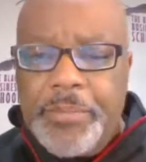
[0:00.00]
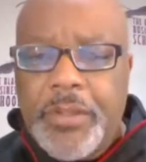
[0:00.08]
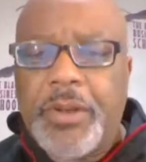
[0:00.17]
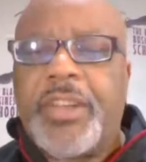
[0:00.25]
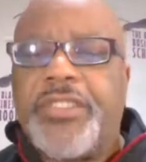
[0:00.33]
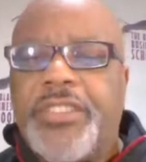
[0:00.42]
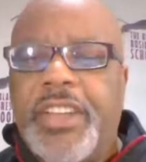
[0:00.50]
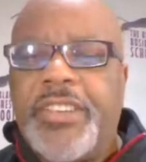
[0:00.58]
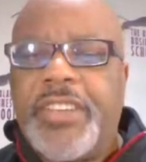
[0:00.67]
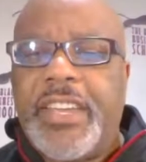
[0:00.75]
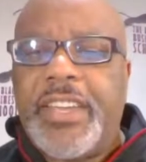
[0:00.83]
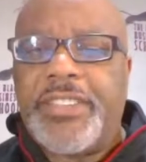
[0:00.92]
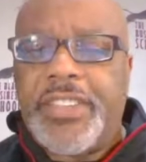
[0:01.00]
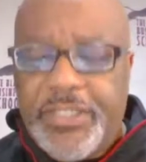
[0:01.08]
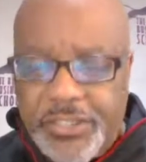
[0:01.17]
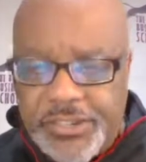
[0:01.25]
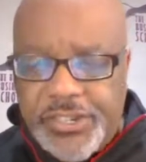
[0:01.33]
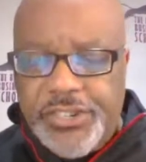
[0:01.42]
Okay, Stacey Ann says
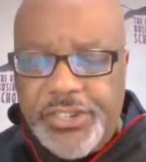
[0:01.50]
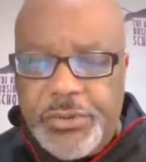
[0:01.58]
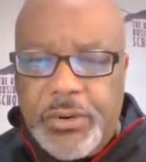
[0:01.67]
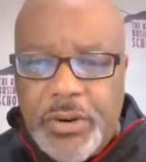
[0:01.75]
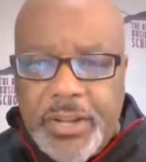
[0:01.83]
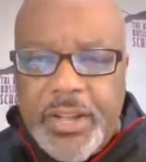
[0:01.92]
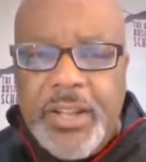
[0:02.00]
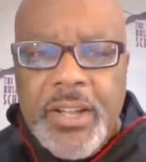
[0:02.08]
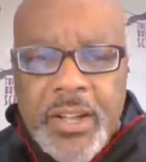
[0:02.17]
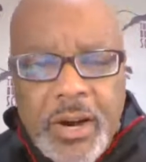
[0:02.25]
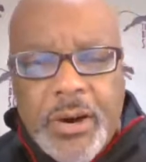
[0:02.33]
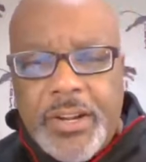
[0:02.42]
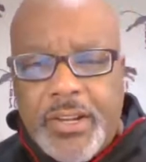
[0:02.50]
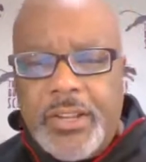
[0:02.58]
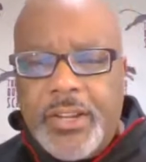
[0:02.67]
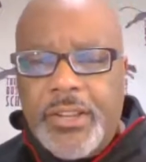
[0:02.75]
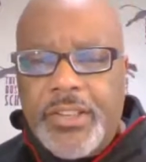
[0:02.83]
it's just you. Okay, all right, good.